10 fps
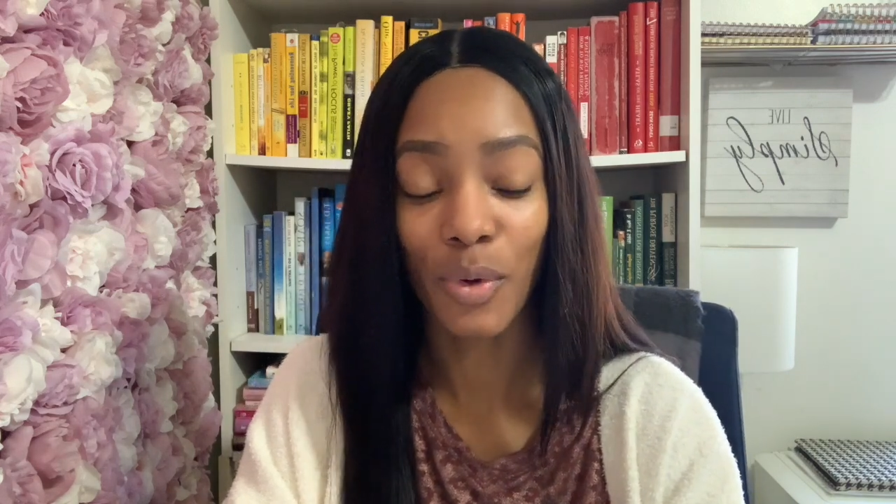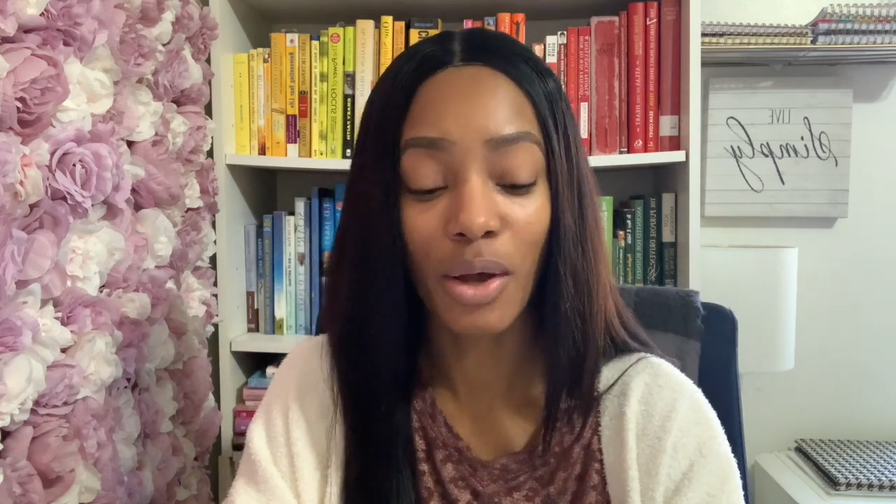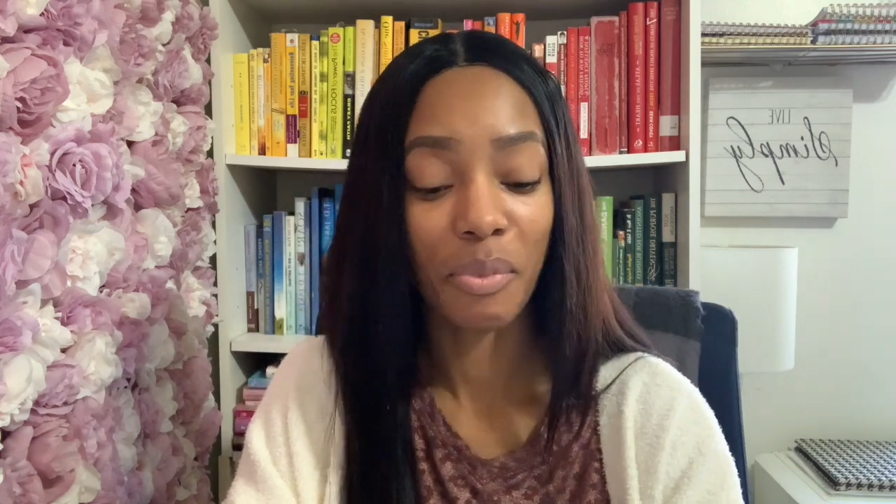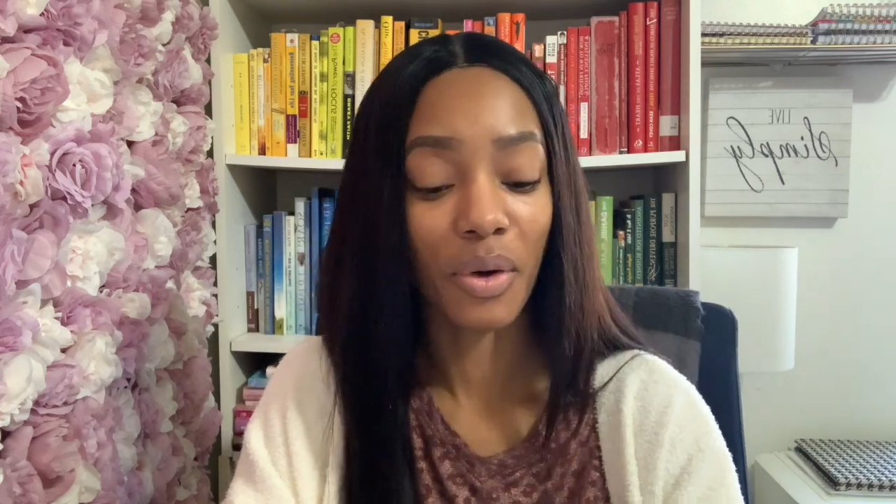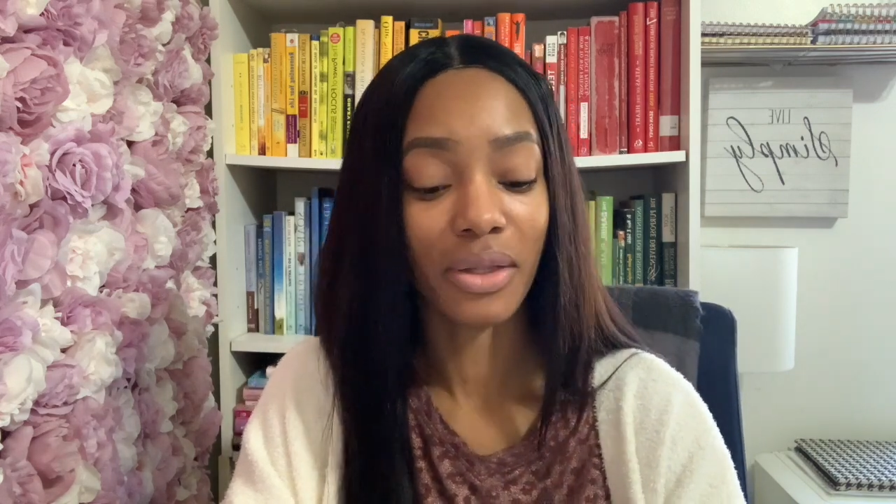
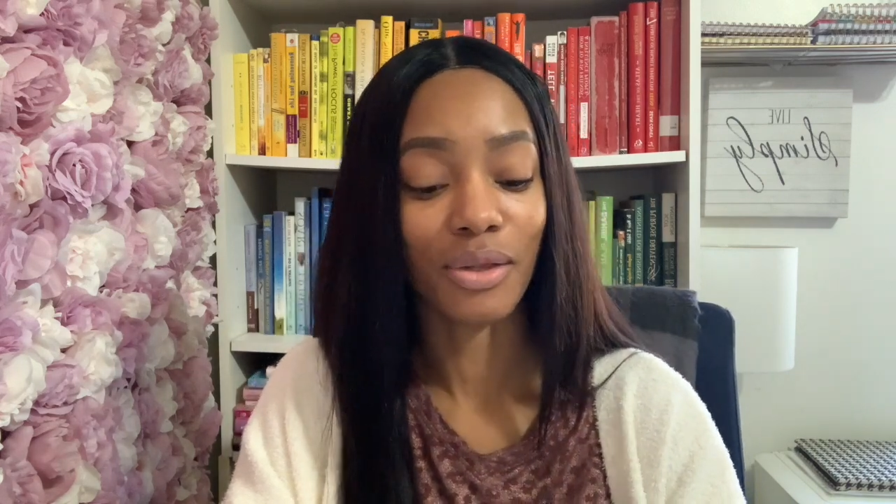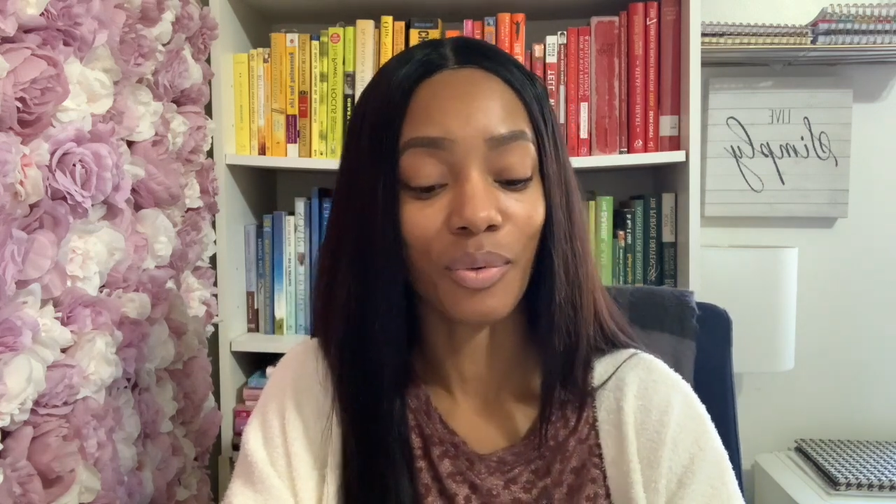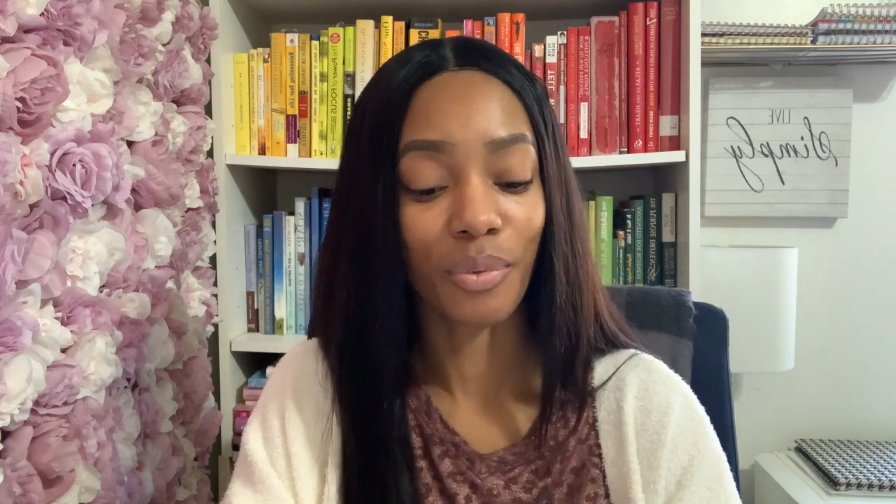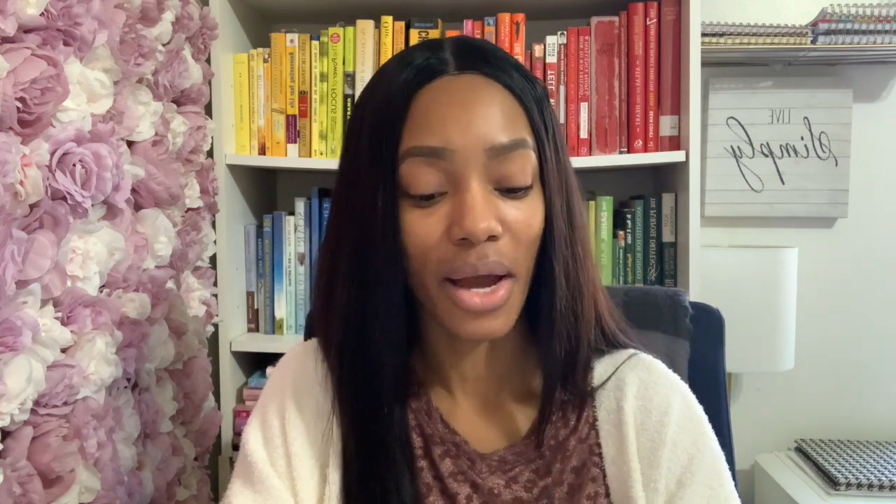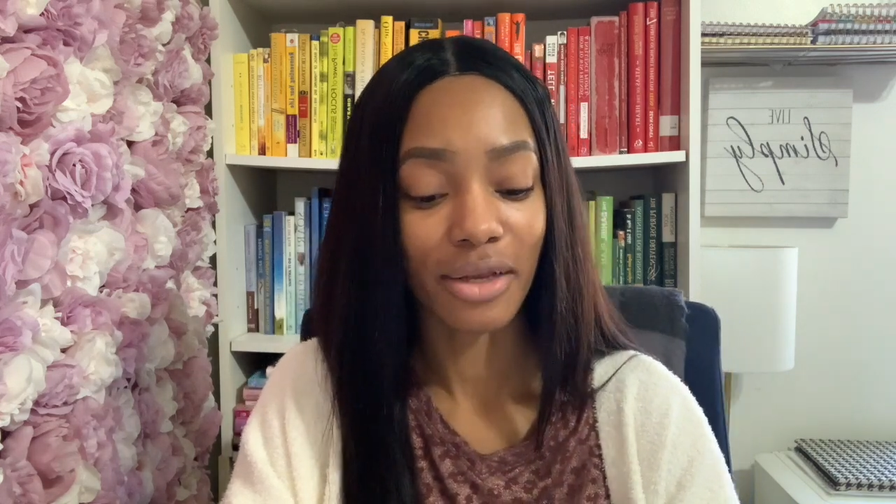Come on, the
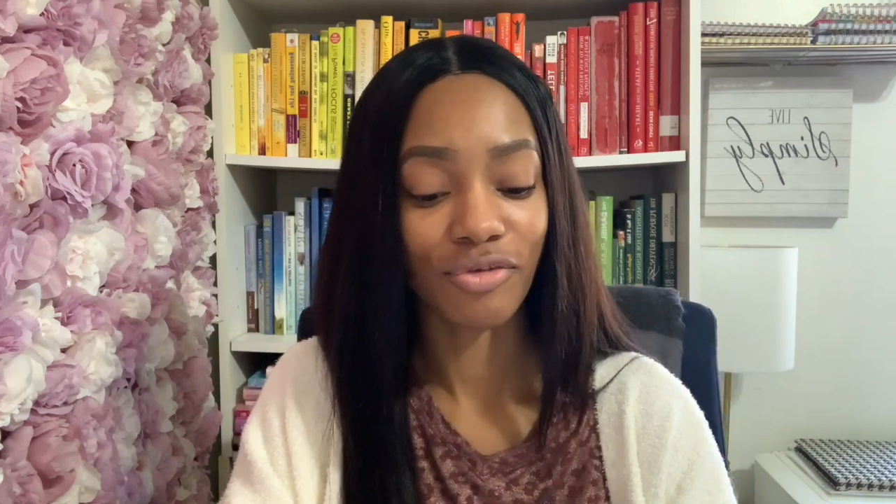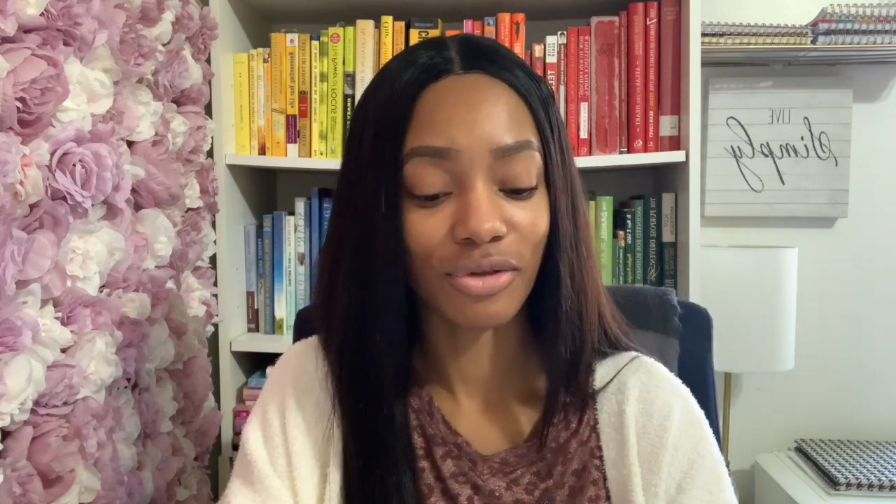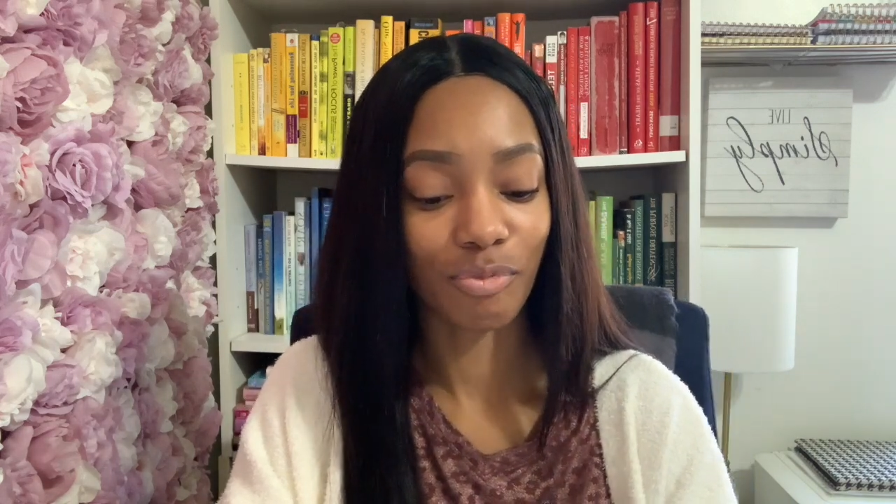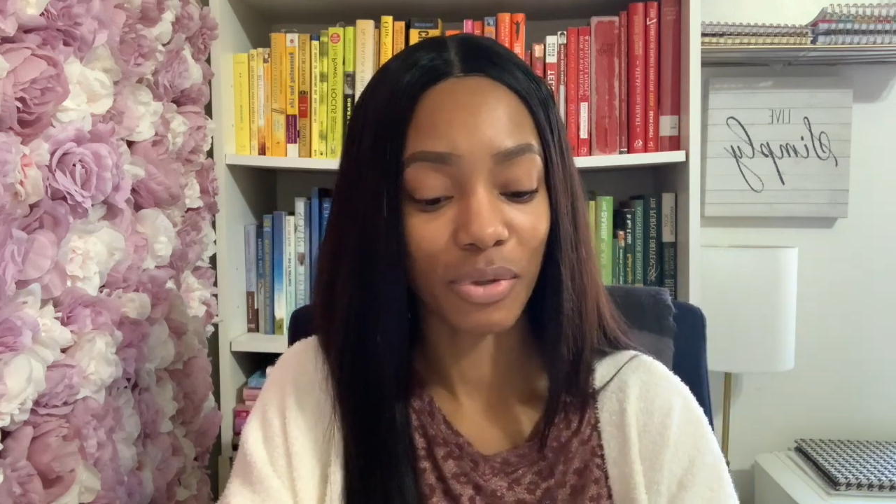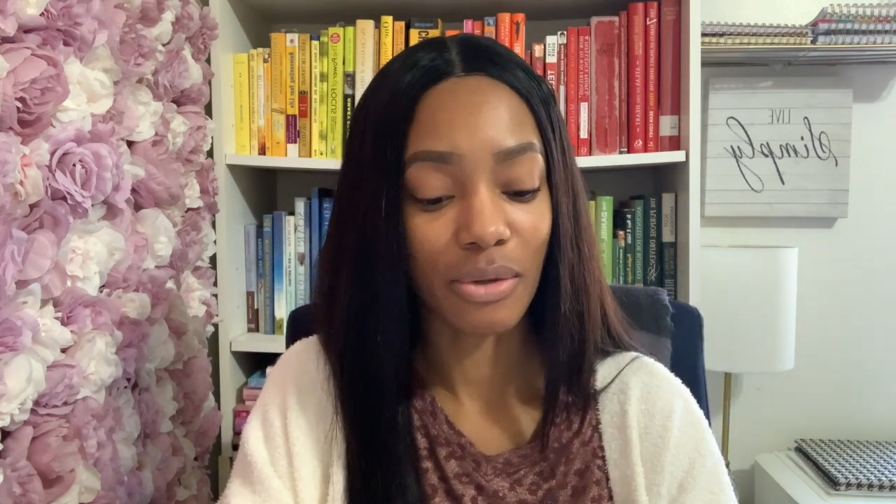
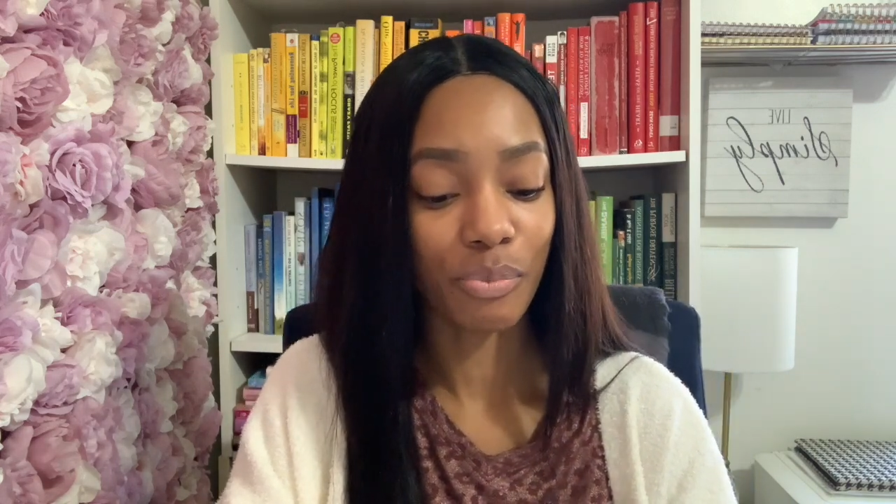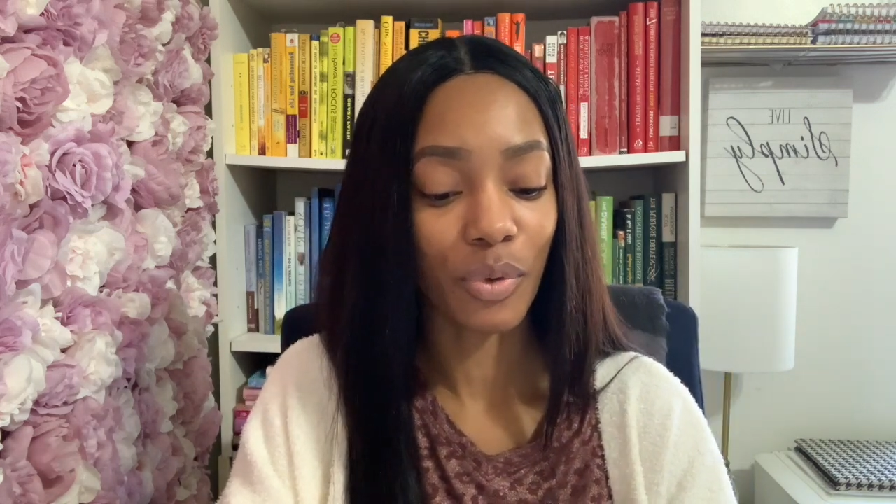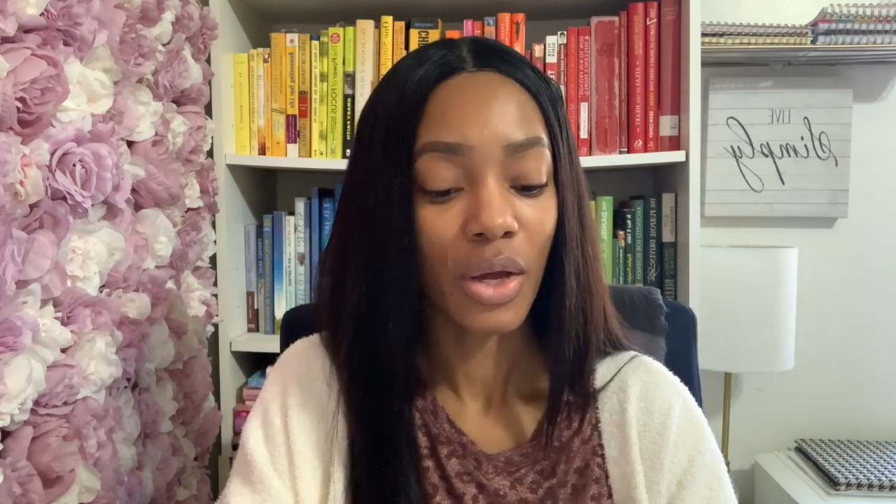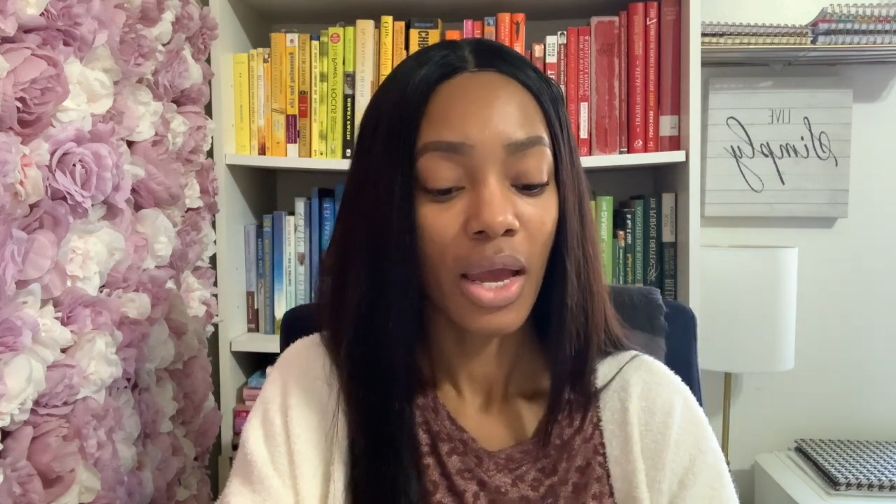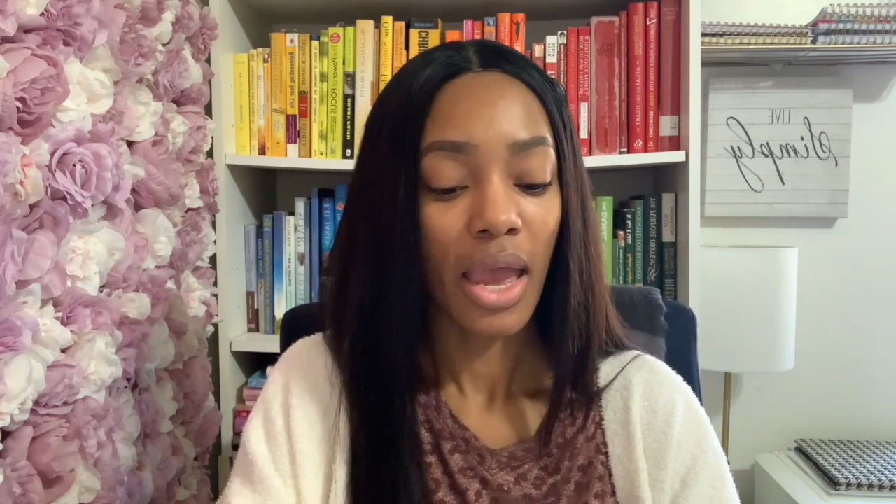righteous people